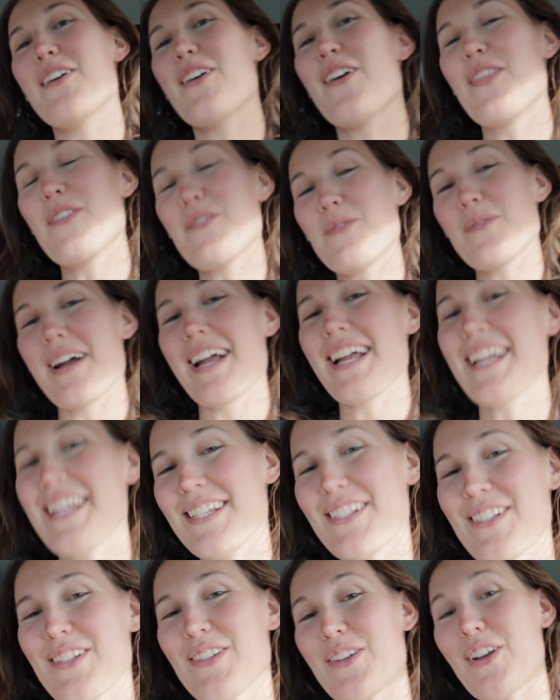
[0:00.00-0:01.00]
are on the way
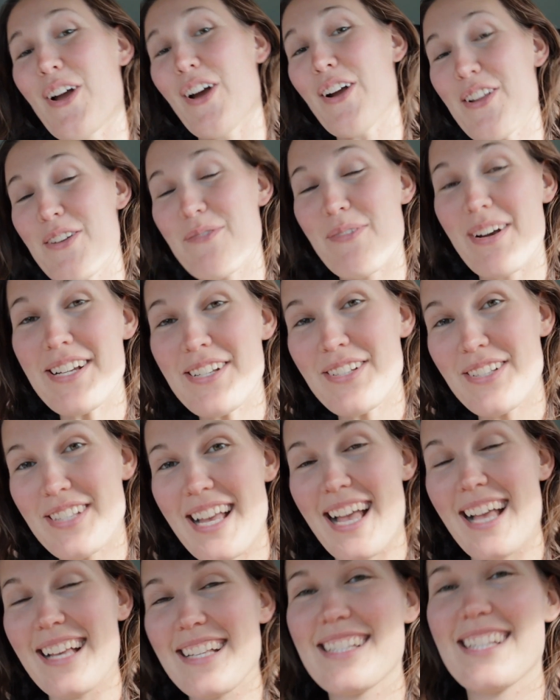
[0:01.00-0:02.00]
to Cody and Rachel's
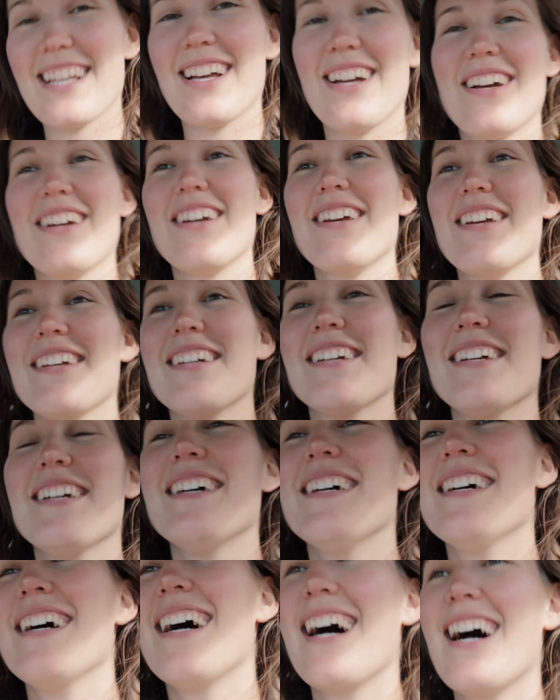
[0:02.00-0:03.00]
house. So
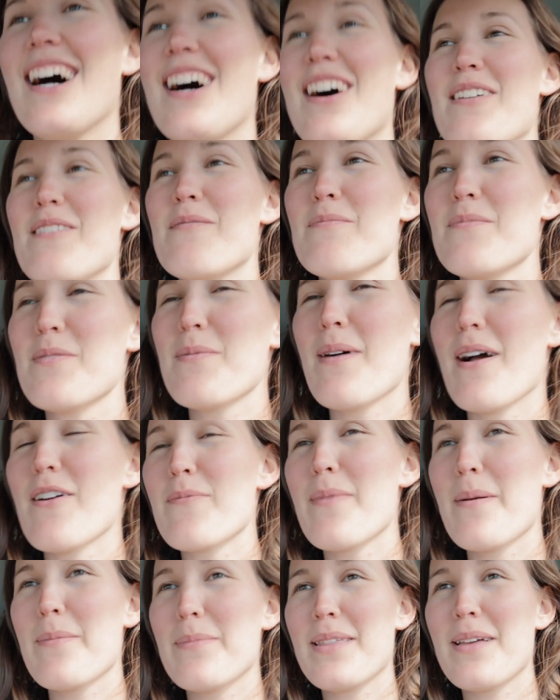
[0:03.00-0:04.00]
um, you might
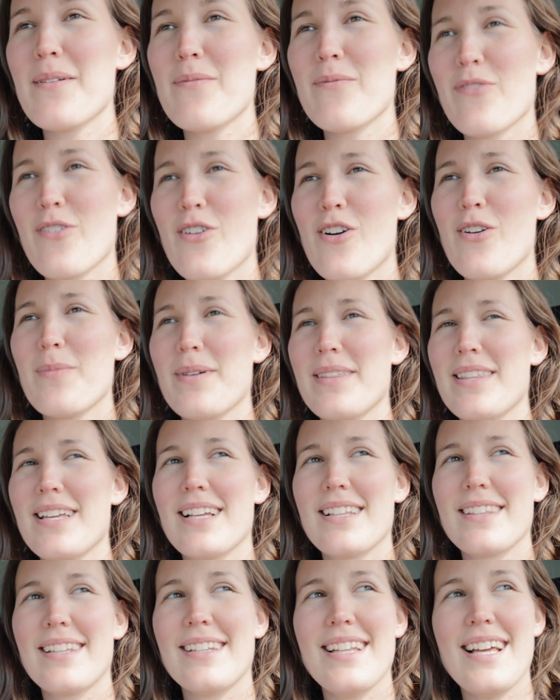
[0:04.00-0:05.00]
remember them from, I
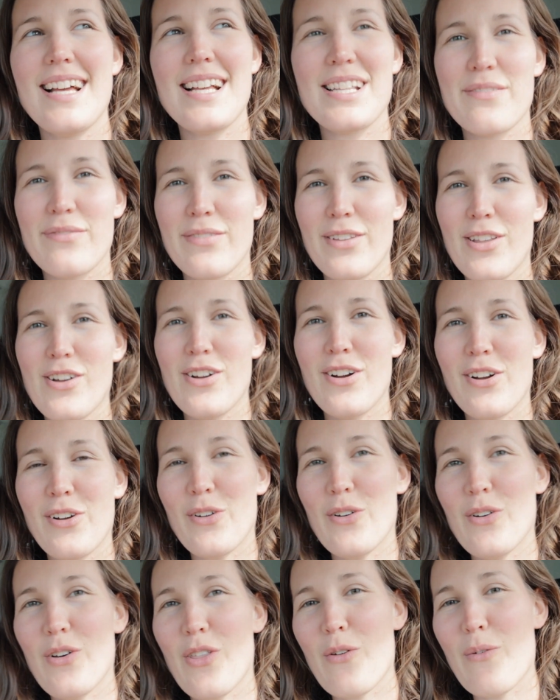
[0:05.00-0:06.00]
think, the last
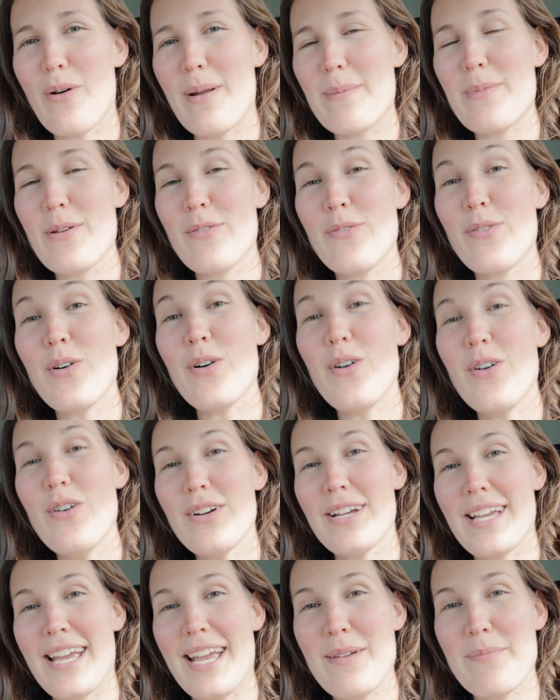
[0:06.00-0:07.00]
vlog or the one
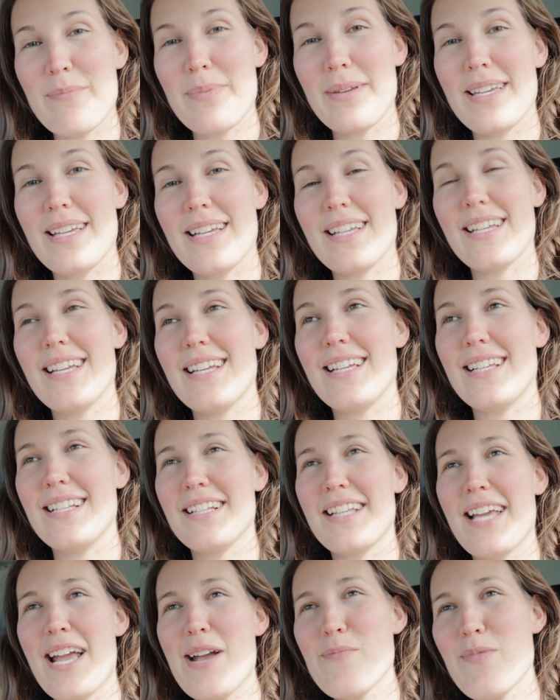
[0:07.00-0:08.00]
before, camping
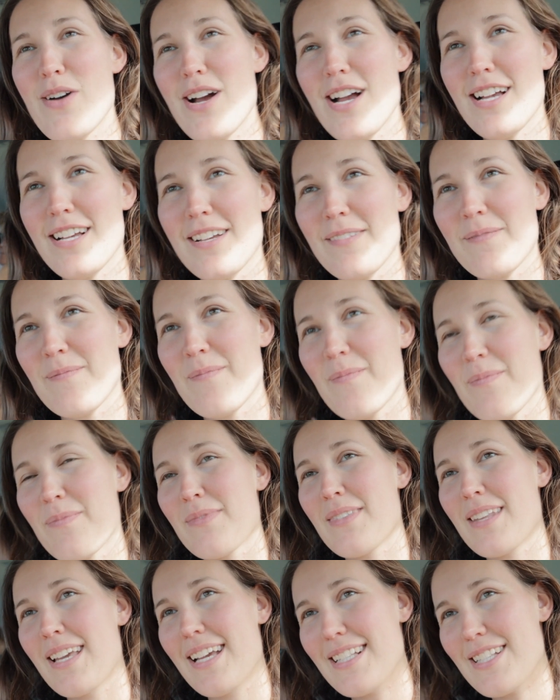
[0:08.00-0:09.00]
in Canberra.
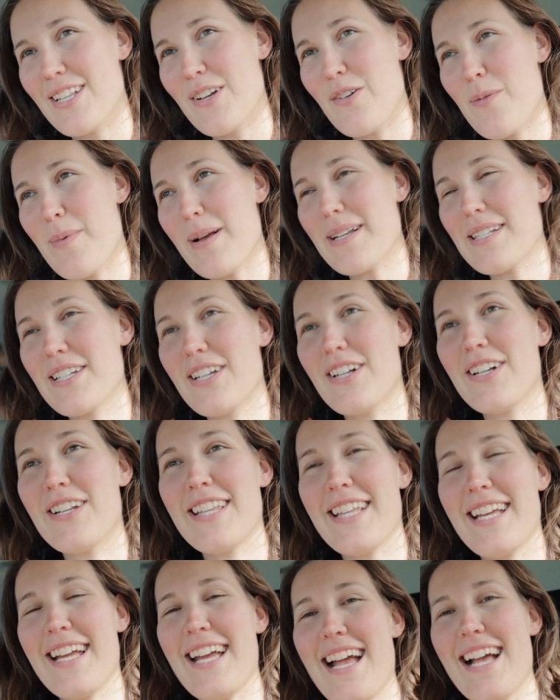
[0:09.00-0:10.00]
So we're about to go to
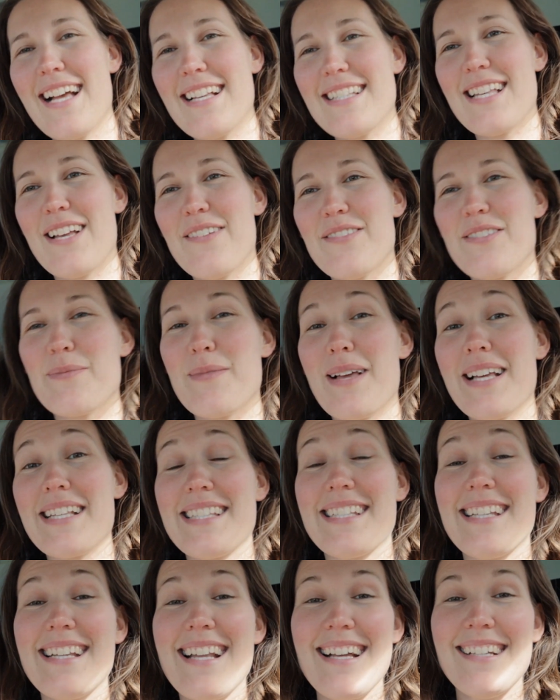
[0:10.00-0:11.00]
their house, have some
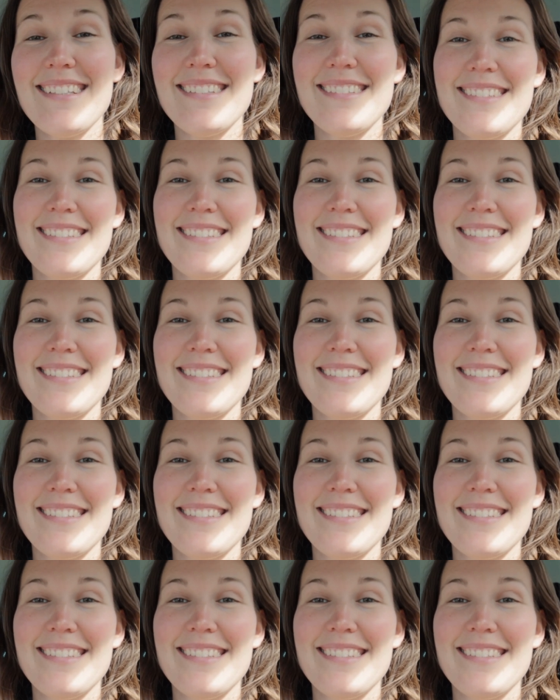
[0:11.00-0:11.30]
nice dinner,